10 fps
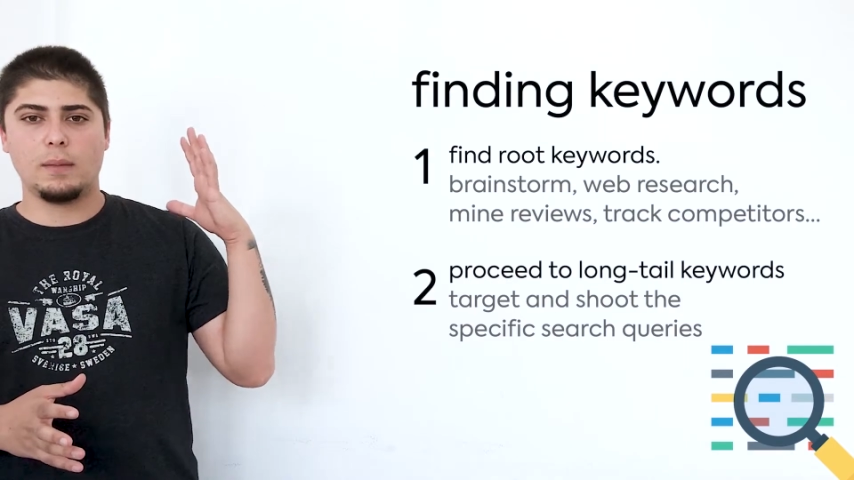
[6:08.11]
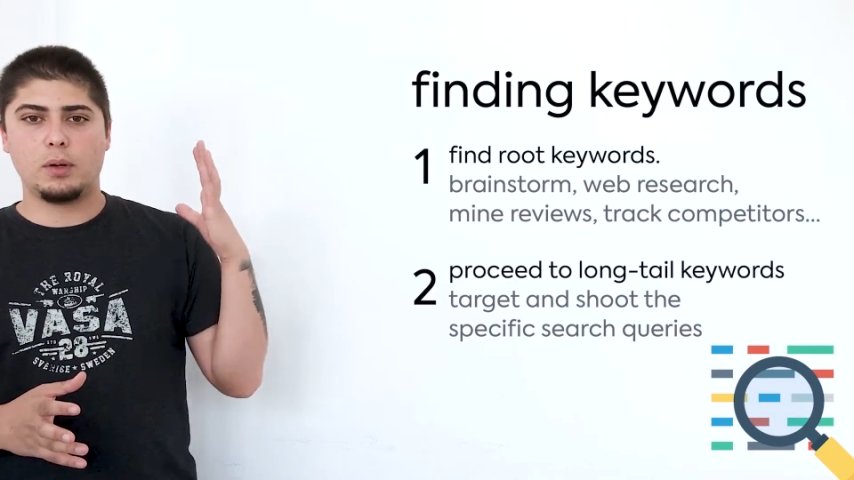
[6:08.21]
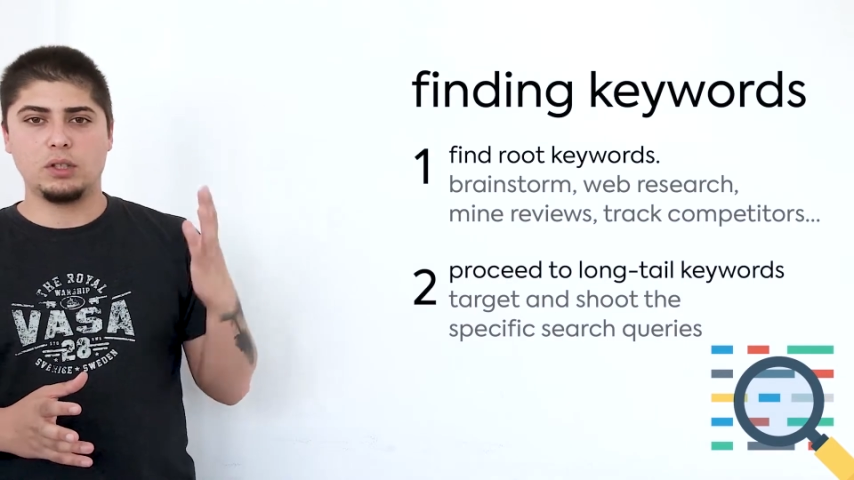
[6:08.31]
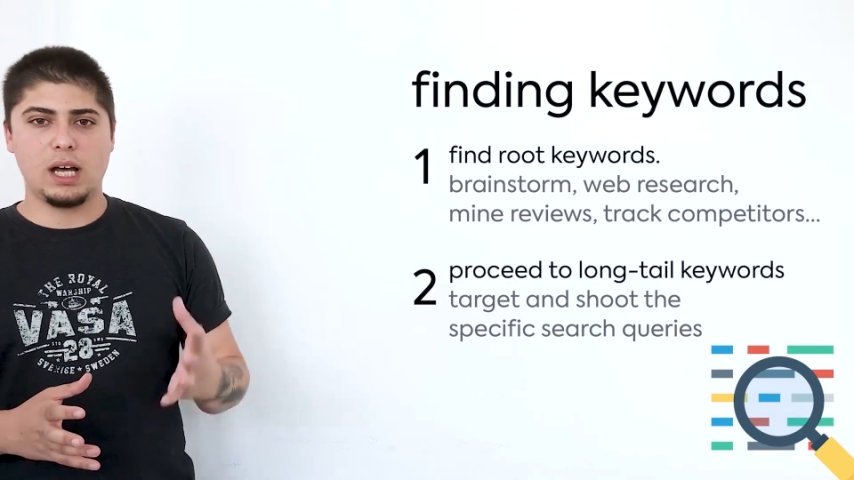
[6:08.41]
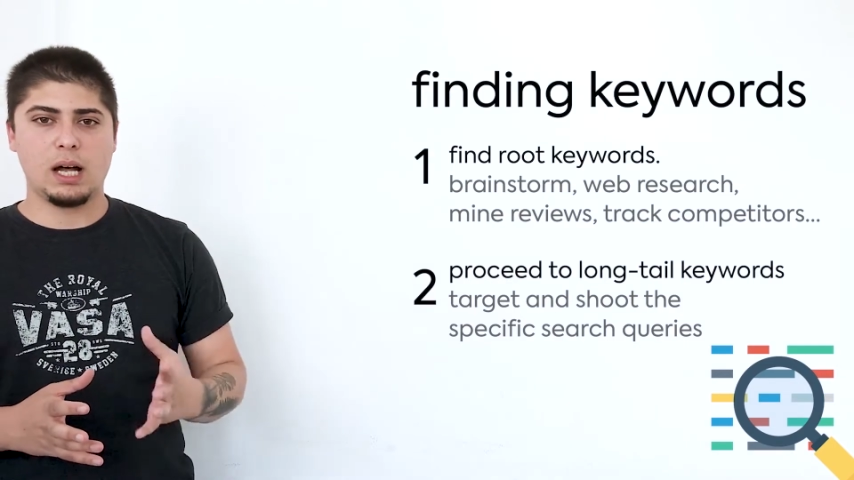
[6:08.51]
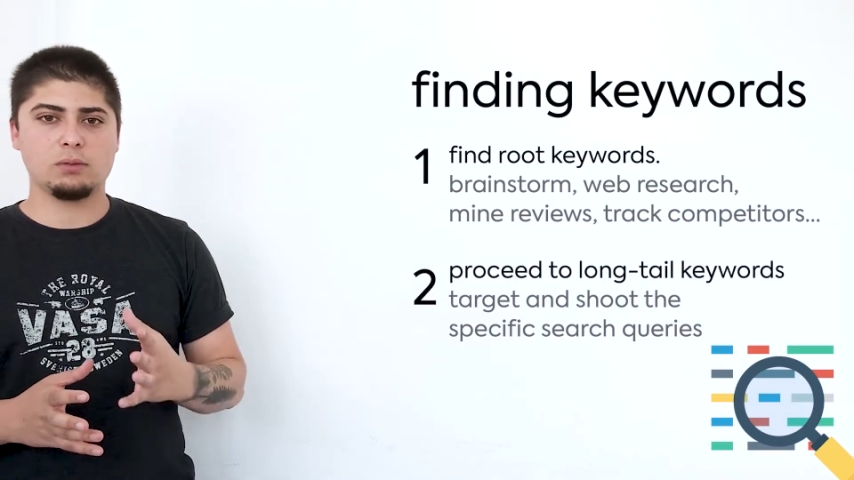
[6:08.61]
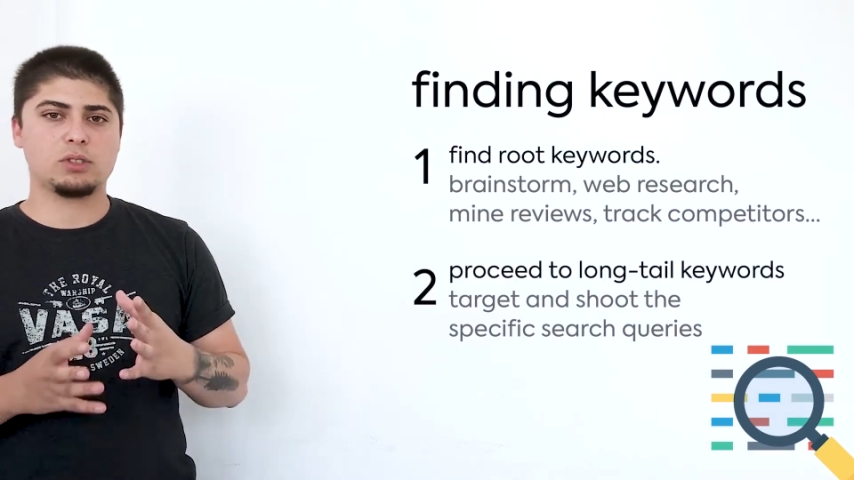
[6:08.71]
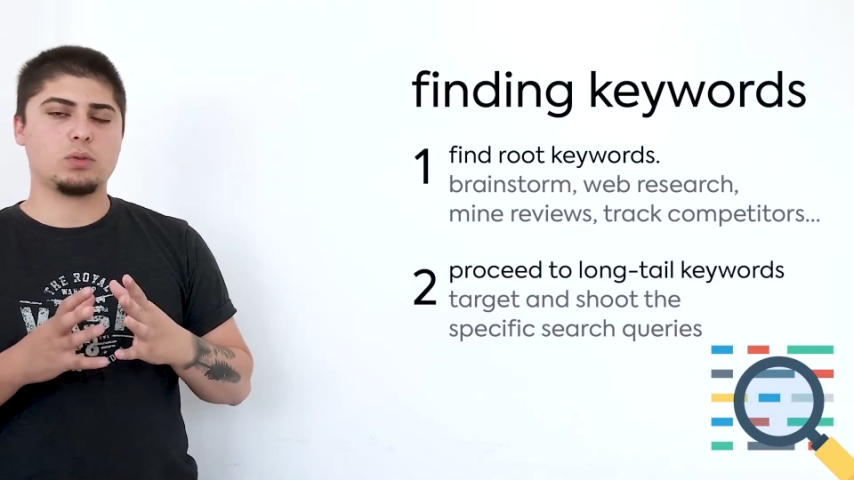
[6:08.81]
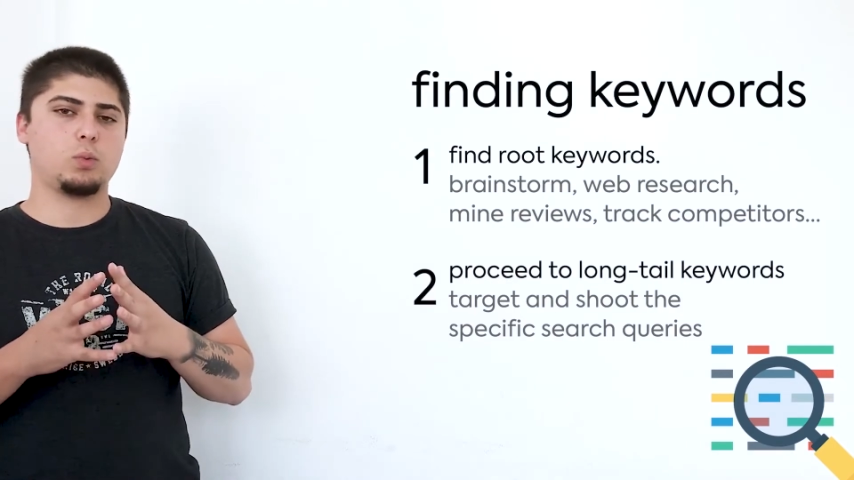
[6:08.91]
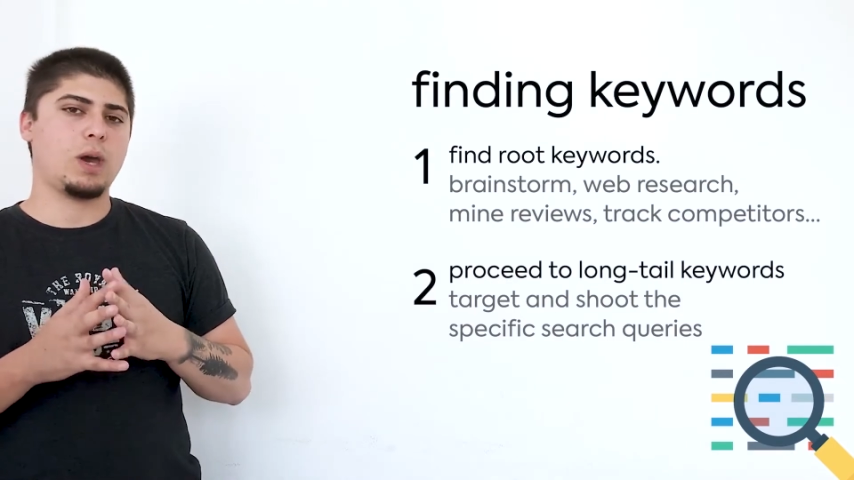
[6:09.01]

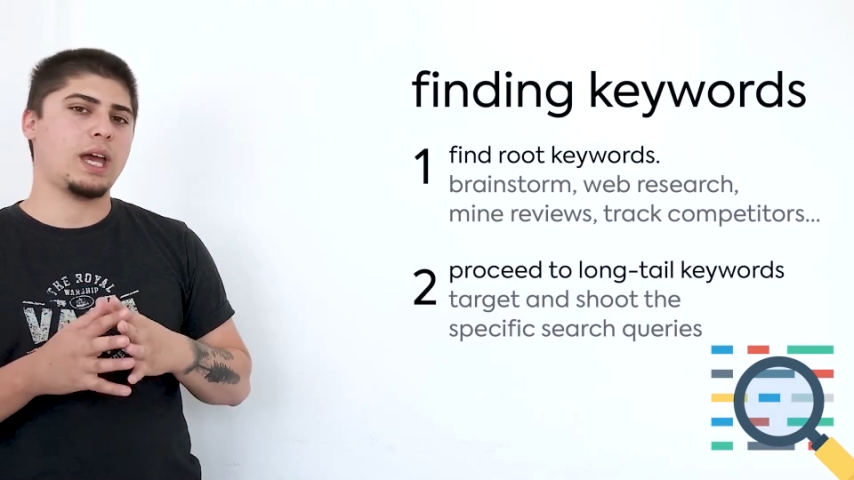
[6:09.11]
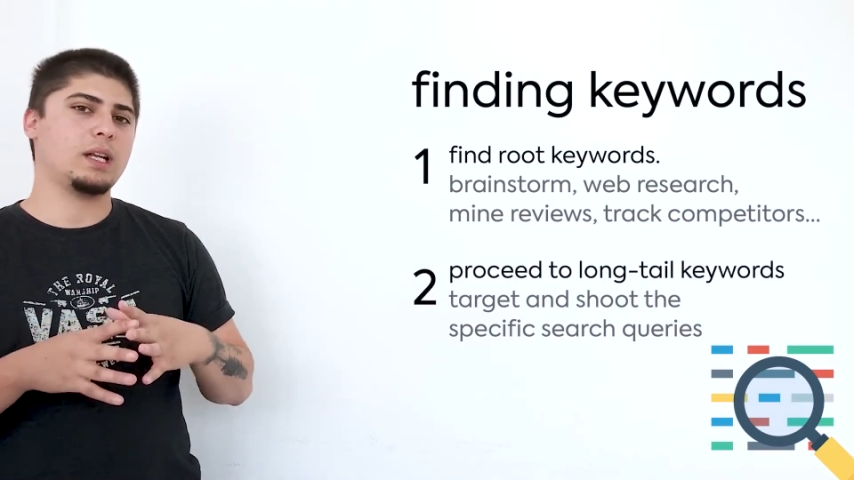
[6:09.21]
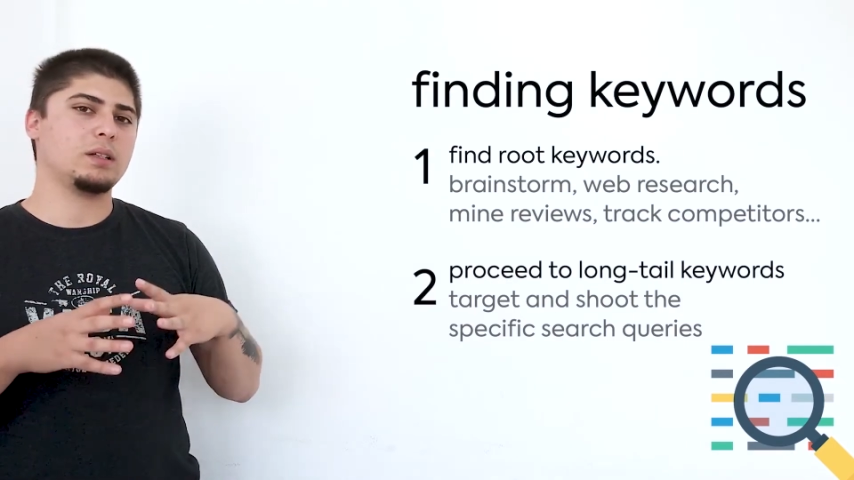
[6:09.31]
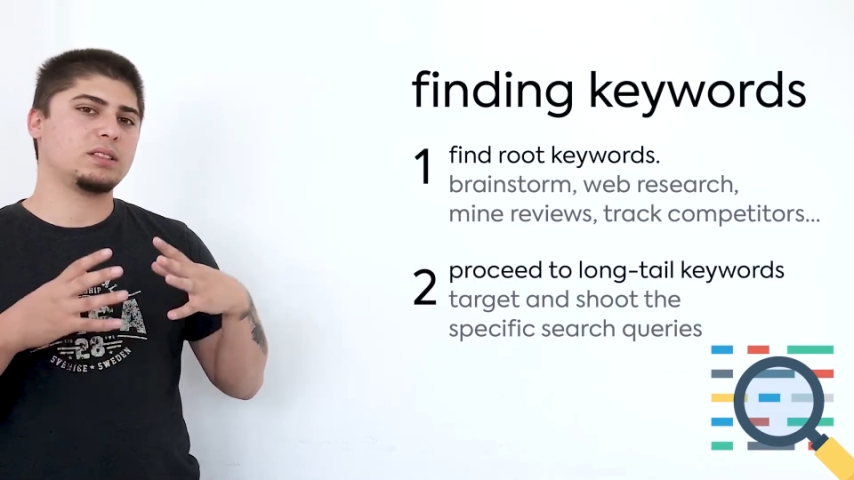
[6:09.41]
pronounced when